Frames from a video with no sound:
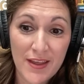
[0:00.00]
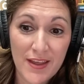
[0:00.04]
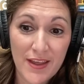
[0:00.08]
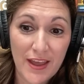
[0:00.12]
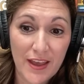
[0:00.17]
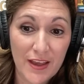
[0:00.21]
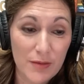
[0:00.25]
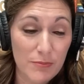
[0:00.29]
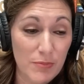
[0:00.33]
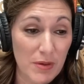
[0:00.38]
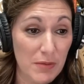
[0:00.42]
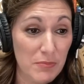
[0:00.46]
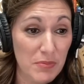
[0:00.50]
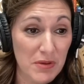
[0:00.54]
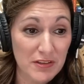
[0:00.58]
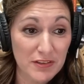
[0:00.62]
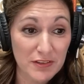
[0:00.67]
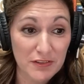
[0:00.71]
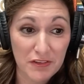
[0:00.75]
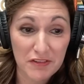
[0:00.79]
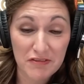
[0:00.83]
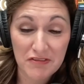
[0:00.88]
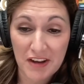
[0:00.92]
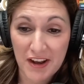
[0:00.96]
It could be a
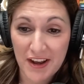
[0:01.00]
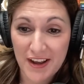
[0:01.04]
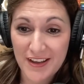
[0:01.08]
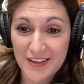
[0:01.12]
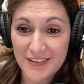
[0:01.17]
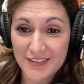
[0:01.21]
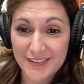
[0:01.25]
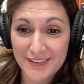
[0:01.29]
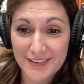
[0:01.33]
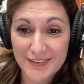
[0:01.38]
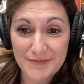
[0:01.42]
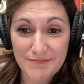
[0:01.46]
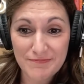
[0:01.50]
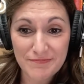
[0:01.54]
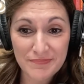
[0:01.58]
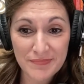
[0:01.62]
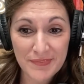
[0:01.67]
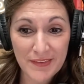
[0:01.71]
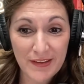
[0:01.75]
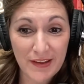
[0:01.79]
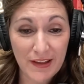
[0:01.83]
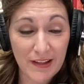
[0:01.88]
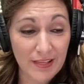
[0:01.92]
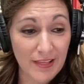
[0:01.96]
piece of advice,
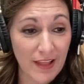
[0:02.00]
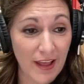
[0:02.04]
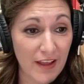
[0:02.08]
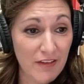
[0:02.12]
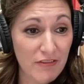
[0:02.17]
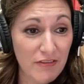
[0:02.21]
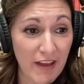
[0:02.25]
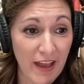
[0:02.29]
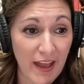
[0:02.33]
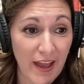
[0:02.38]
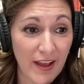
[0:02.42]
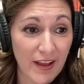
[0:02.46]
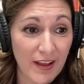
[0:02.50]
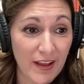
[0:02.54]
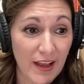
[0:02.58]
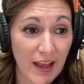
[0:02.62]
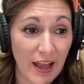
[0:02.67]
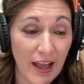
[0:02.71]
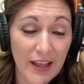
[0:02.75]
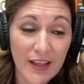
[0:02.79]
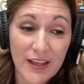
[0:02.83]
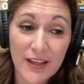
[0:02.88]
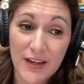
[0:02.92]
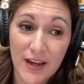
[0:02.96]
a life hack.
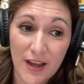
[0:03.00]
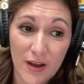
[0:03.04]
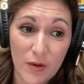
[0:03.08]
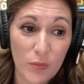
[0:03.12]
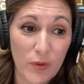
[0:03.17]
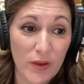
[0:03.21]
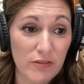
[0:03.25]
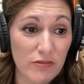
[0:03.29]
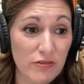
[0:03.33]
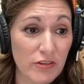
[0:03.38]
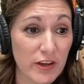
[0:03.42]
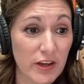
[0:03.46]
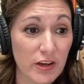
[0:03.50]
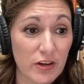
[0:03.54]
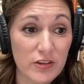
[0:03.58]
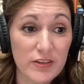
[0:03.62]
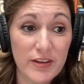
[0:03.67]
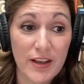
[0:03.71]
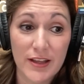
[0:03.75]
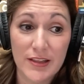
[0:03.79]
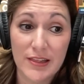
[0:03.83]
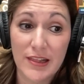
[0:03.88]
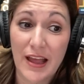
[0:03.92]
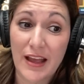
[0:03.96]
I cannot wait for your
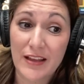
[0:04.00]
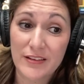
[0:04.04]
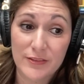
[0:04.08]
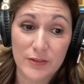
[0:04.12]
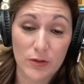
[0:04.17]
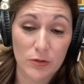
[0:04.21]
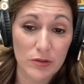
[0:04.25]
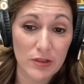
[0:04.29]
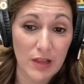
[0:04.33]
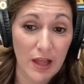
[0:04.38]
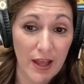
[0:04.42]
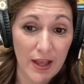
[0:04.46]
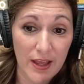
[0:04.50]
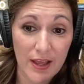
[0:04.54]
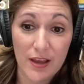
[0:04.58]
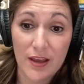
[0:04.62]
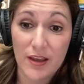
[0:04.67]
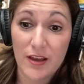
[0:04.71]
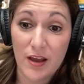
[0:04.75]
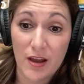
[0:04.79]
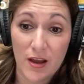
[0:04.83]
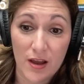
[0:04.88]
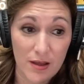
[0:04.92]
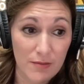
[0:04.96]
Ted
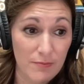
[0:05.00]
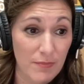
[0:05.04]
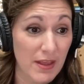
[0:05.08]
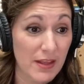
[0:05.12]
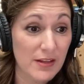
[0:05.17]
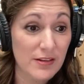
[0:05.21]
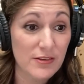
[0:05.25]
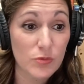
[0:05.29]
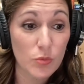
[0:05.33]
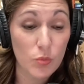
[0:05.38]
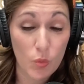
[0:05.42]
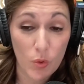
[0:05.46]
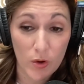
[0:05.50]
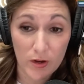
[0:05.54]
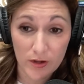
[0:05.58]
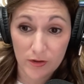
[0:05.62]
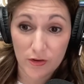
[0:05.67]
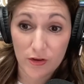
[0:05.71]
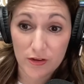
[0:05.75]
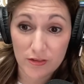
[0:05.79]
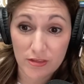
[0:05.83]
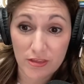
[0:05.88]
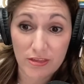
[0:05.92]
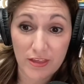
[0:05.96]
Lasso-like comment. One
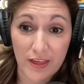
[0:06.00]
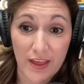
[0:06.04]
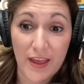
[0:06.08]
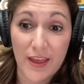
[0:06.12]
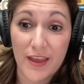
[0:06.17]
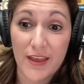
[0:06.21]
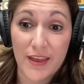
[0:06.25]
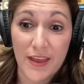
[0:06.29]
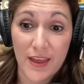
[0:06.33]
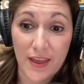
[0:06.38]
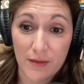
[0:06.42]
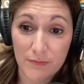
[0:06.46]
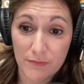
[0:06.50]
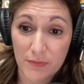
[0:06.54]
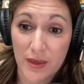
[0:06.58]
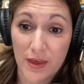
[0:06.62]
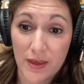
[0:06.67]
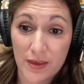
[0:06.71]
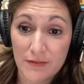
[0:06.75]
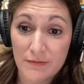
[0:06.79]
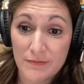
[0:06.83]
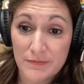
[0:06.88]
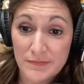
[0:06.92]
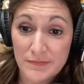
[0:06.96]
good thing. Hit me.